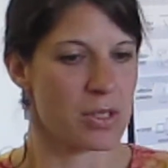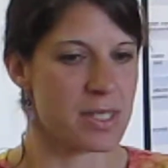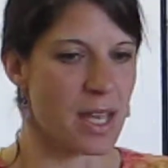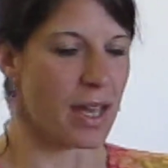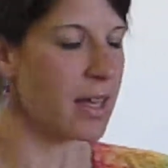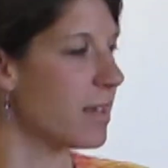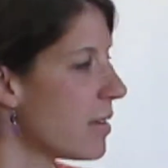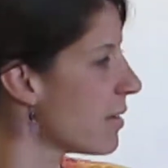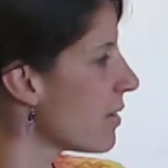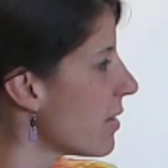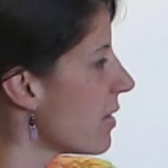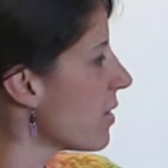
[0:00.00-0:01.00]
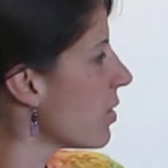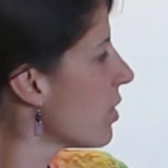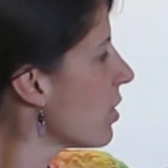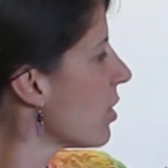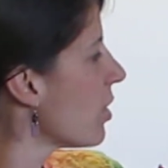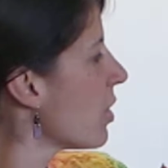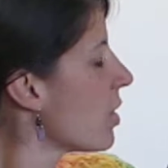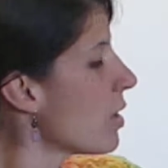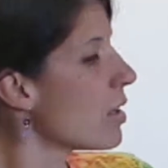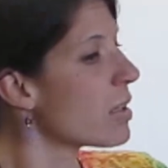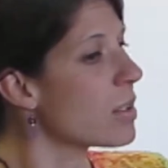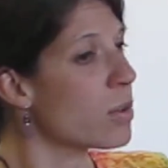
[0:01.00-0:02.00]
said,
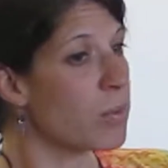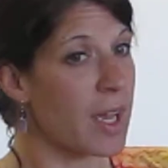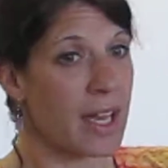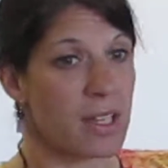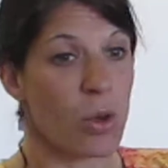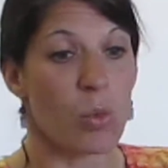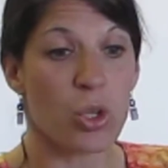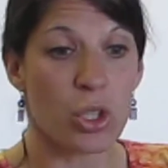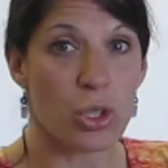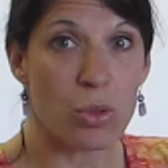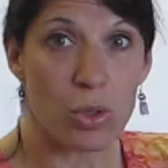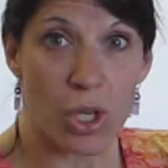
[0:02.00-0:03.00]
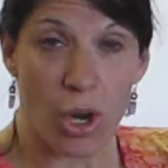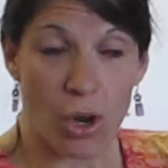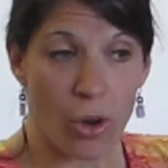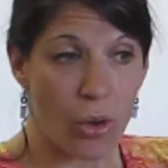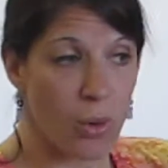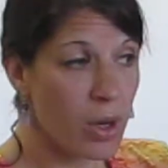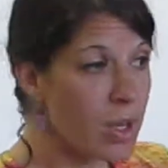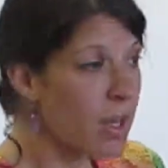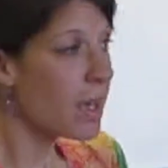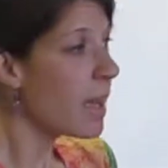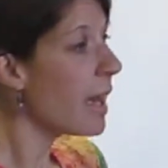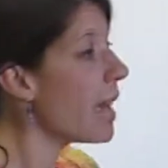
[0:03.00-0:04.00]
Little Red, will you go
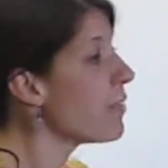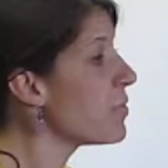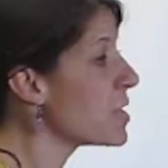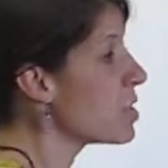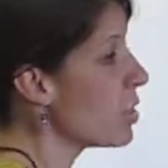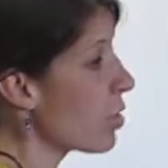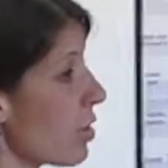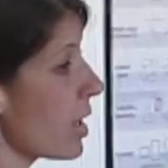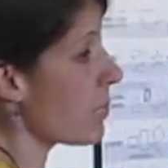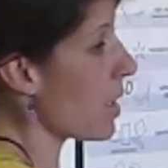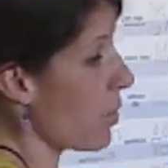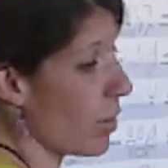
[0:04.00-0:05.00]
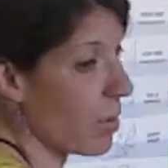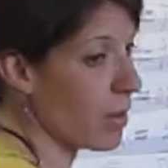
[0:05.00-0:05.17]
and visit your grandmother?